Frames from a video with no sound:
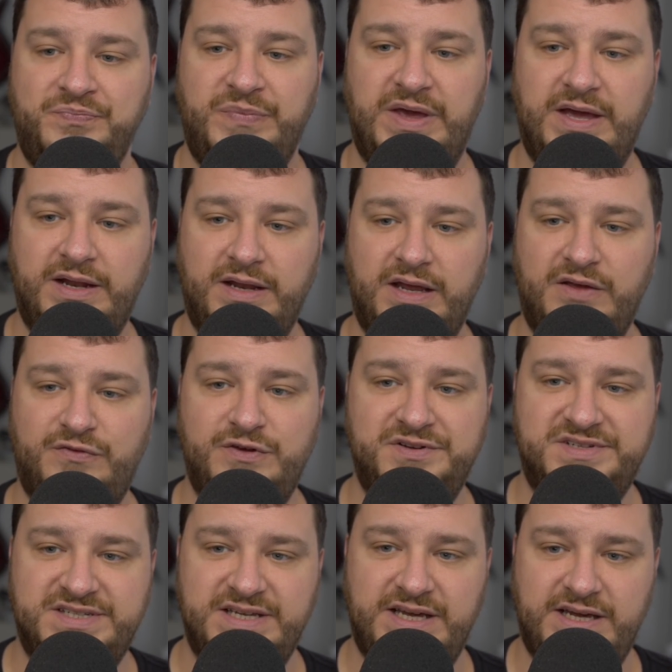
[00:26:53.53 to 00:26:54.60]
And if you
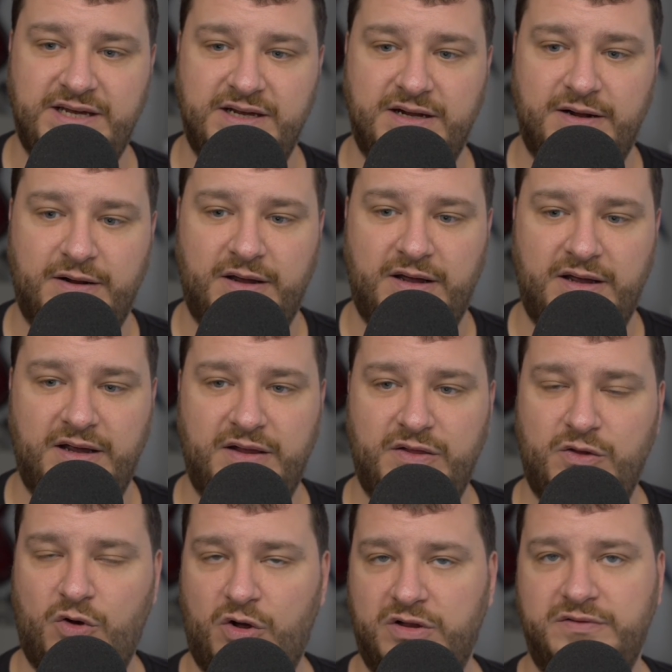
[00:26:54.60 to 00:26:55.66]
see,
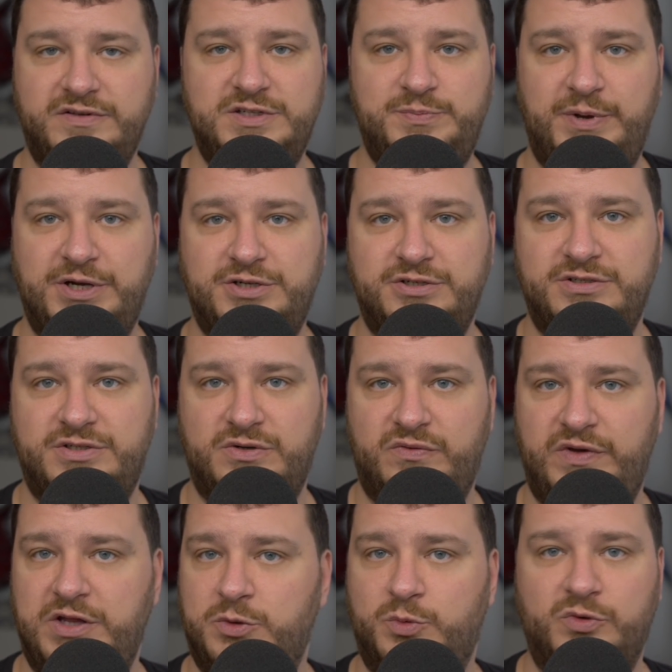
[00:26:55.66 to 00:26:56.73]
all of these pictures are
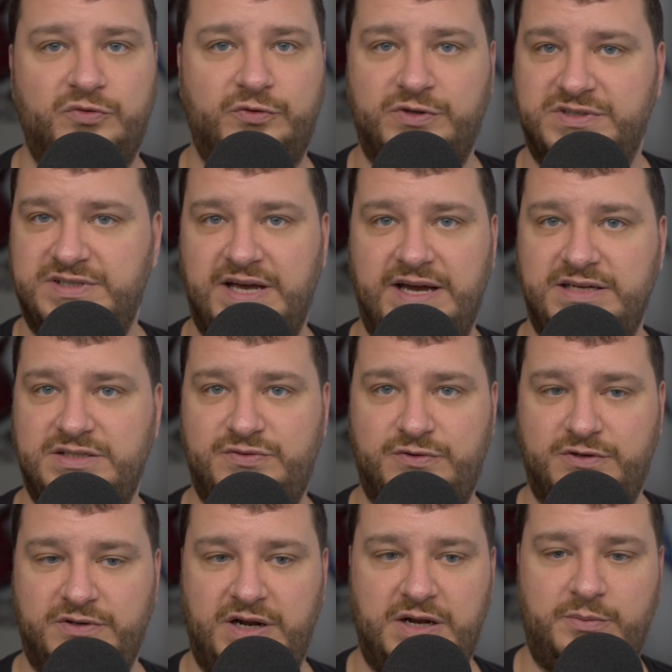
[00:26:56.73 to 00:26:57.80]
available full size
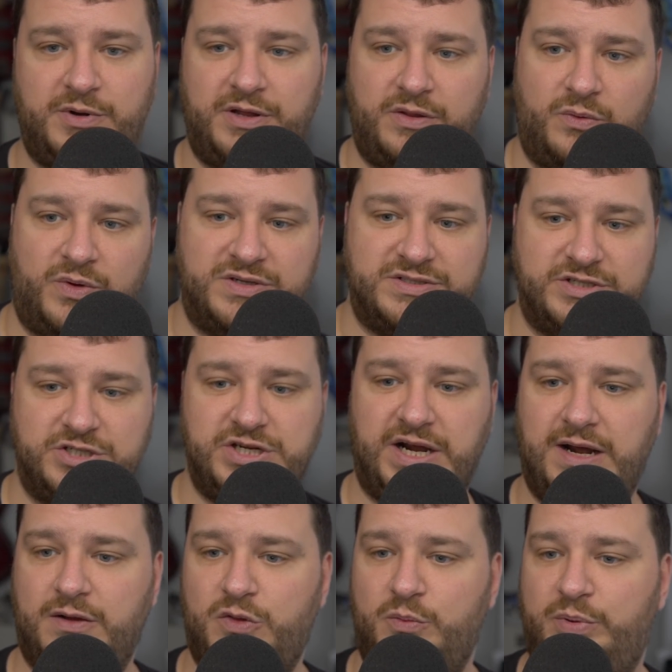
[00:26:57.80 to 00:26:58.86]
for anybody that wants to check
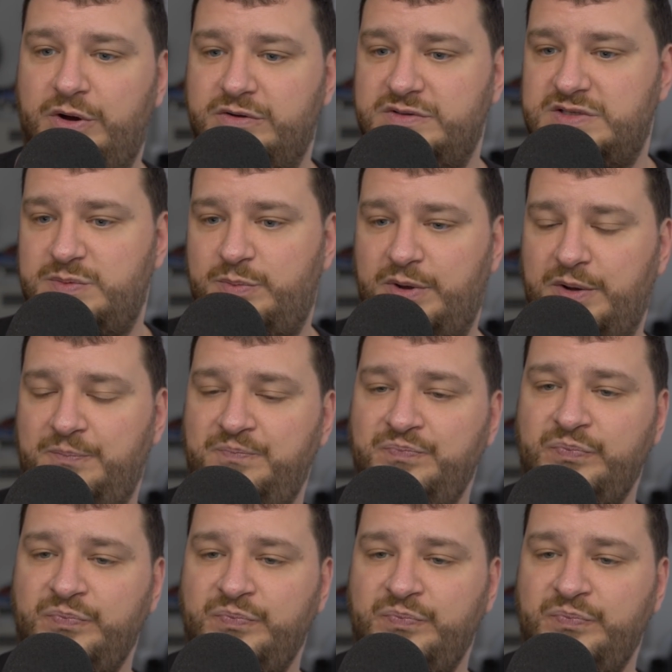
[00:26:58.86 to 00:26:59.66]
out the post, but